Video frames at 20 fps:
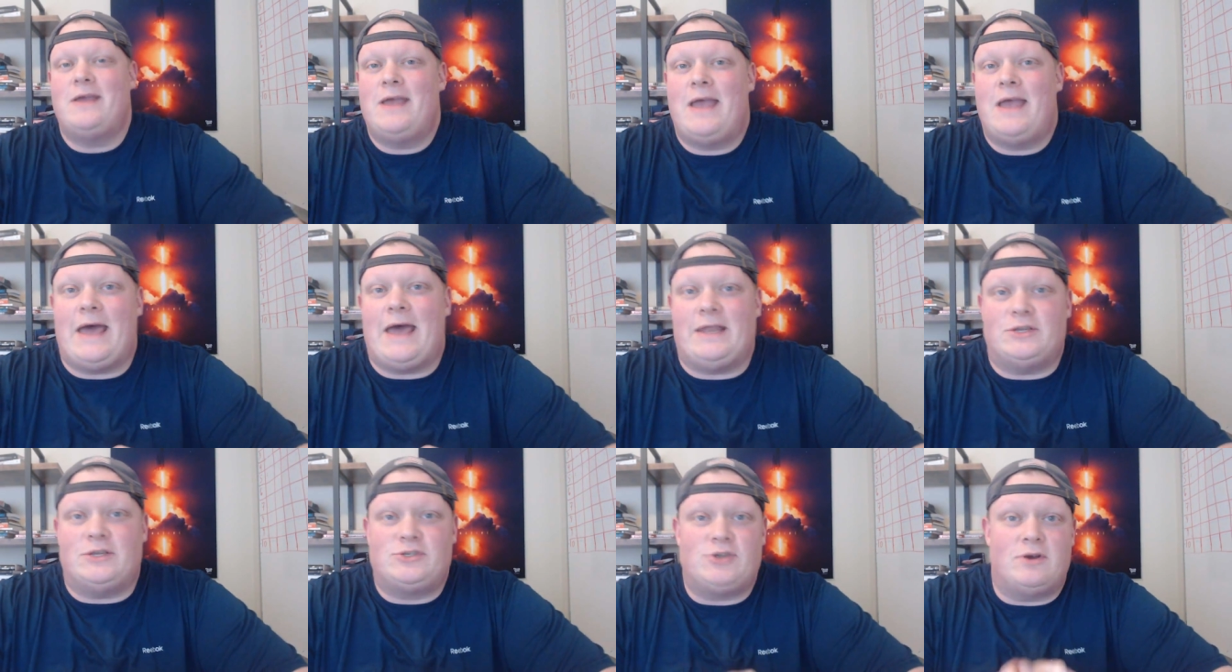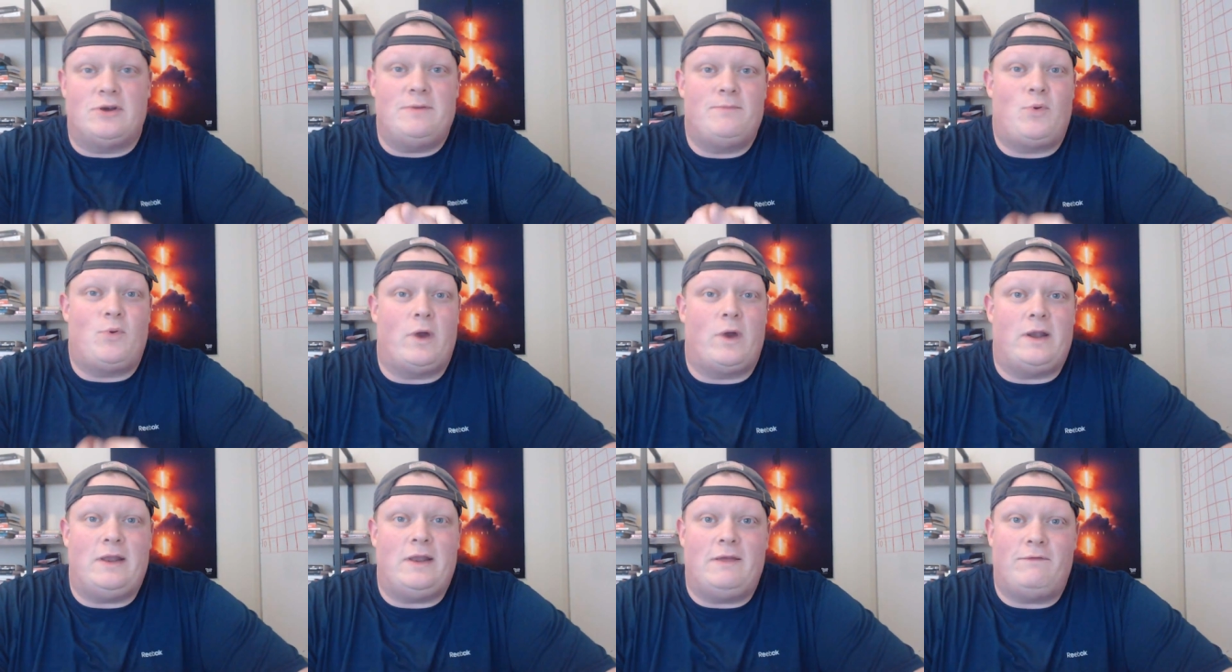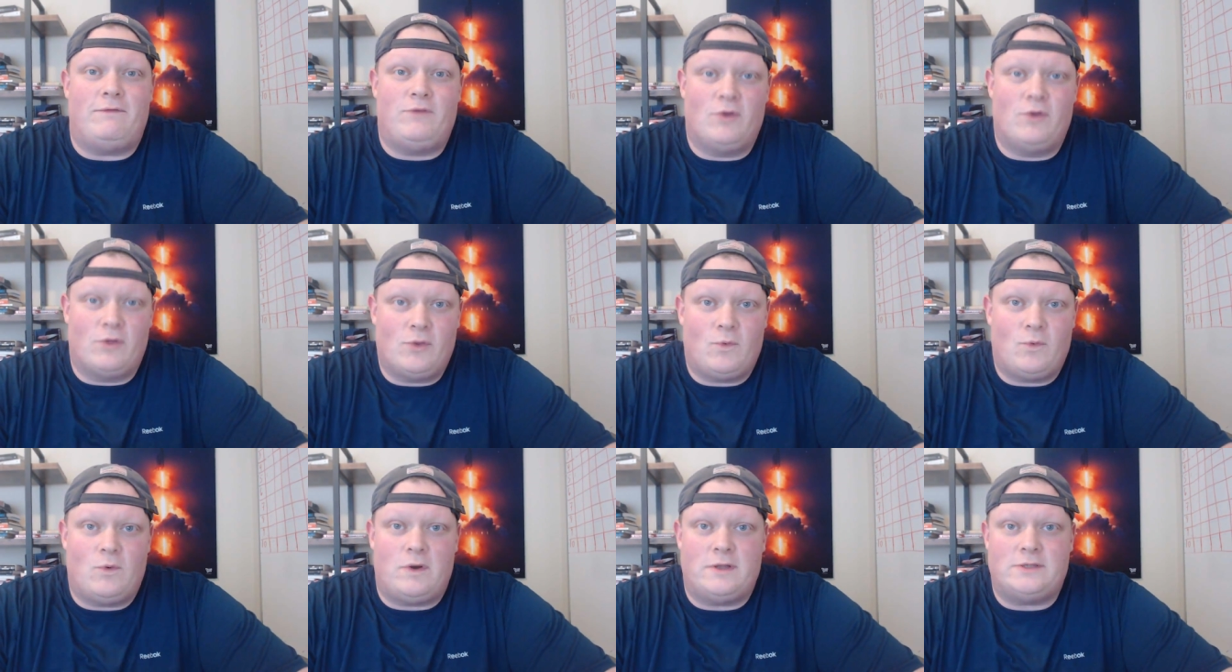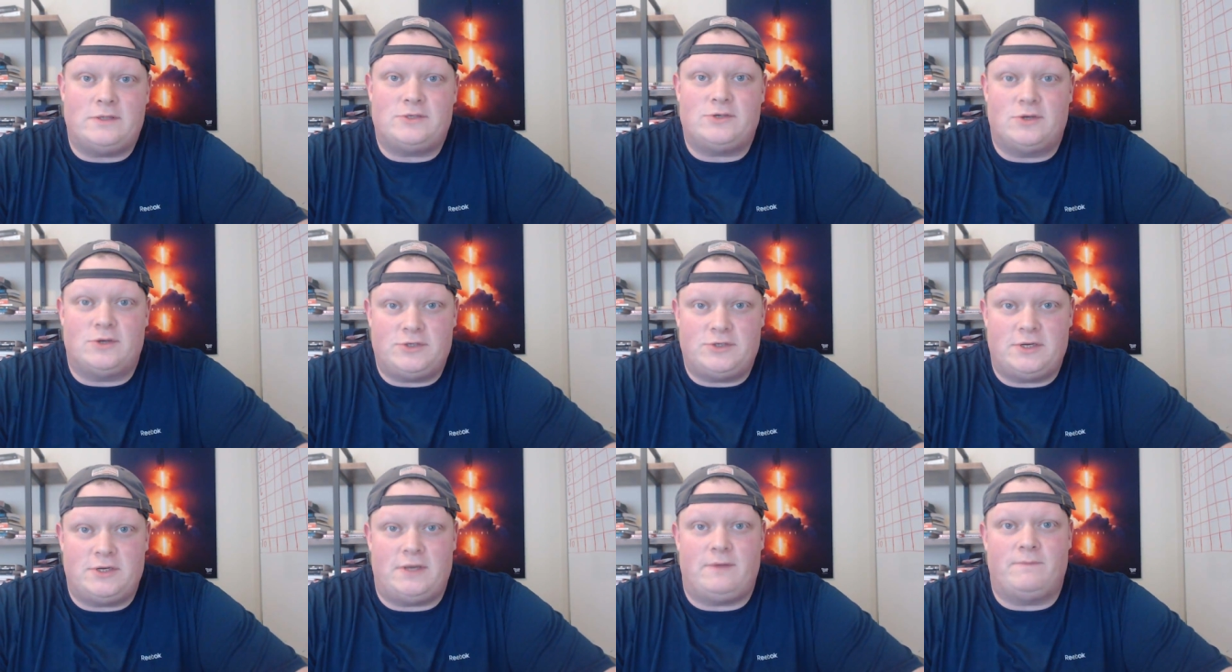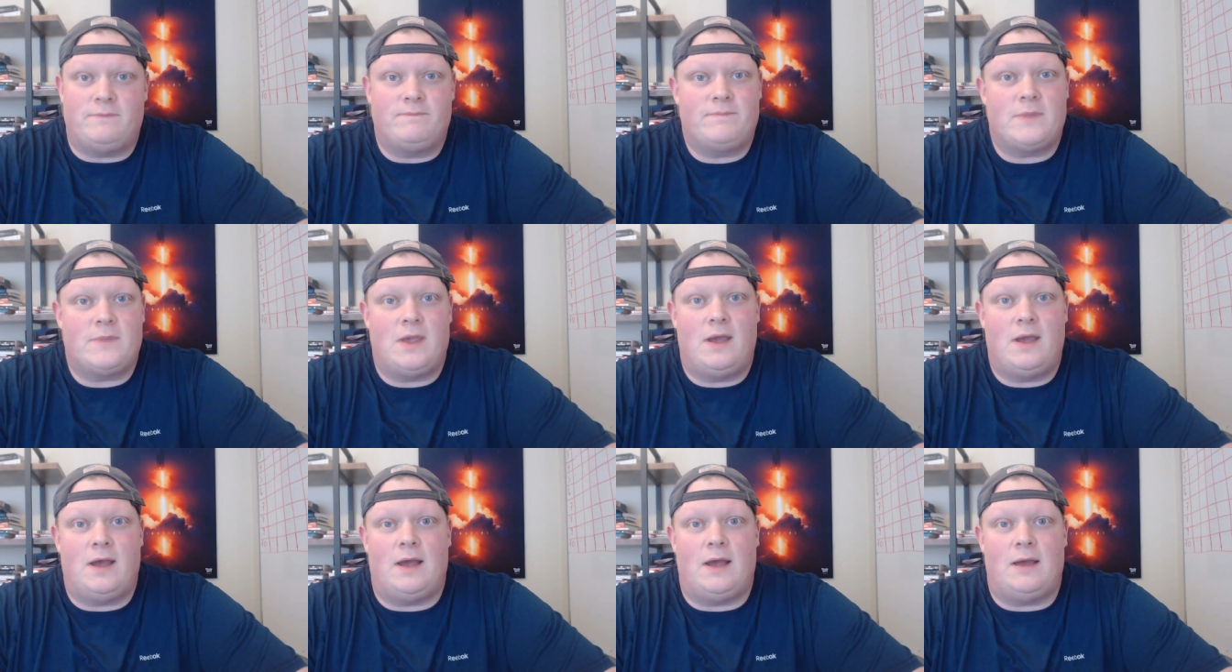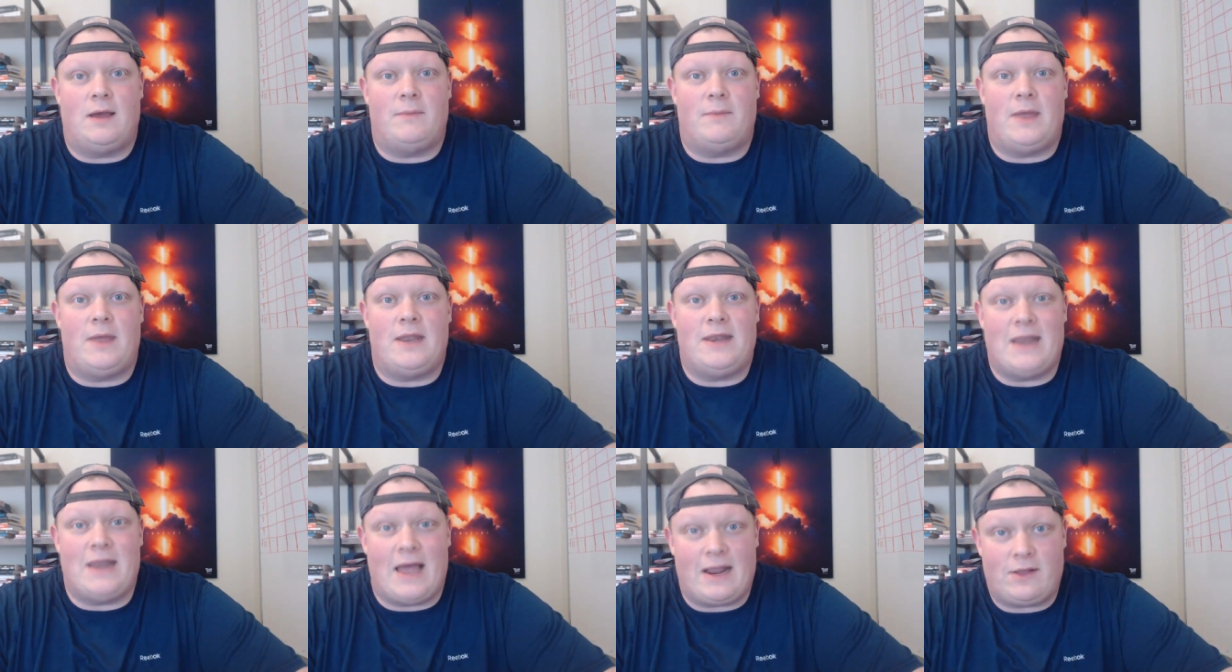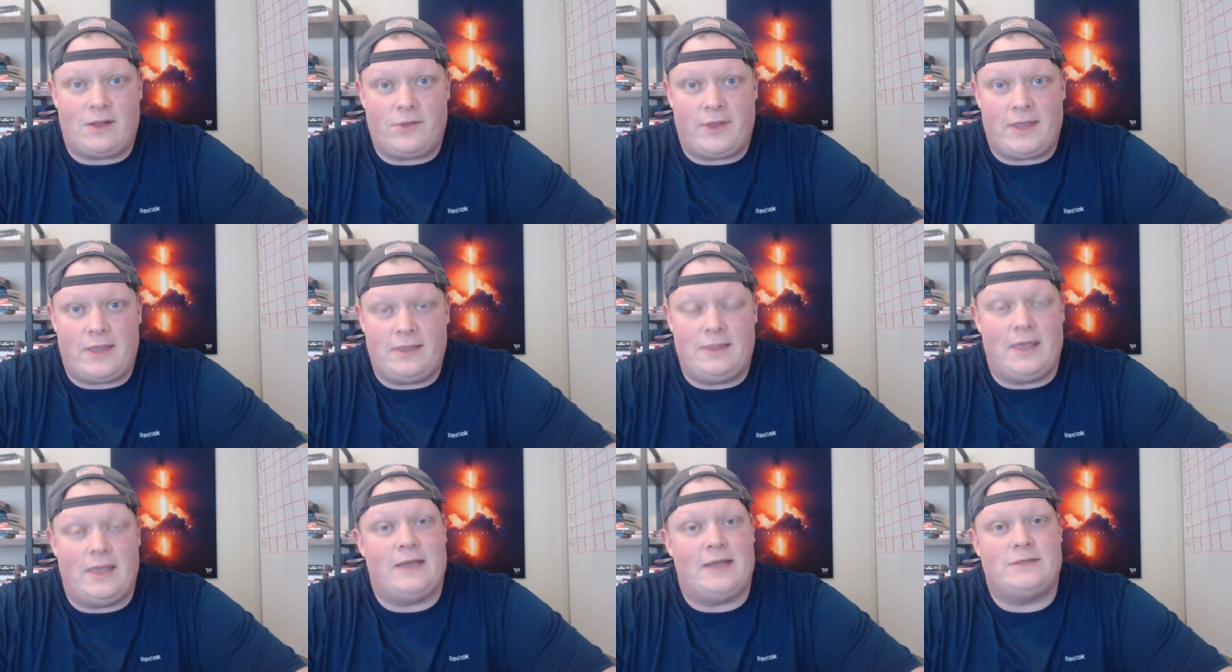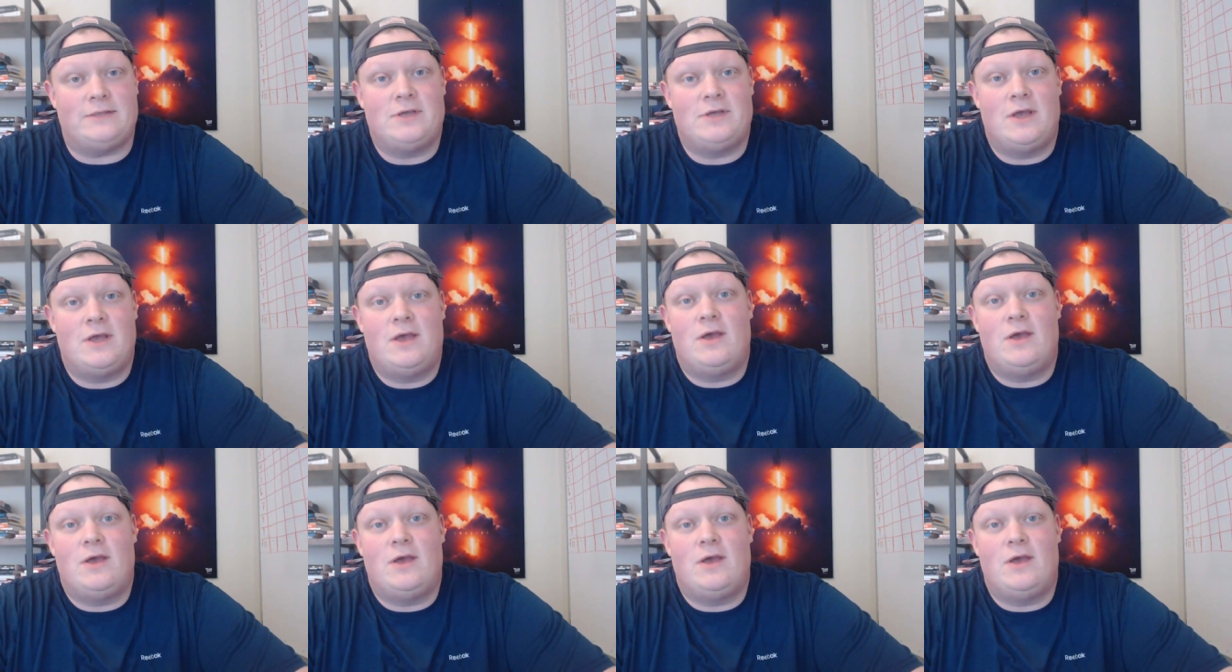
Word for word: at a certain point if you're the one searching um, and not clicking the ads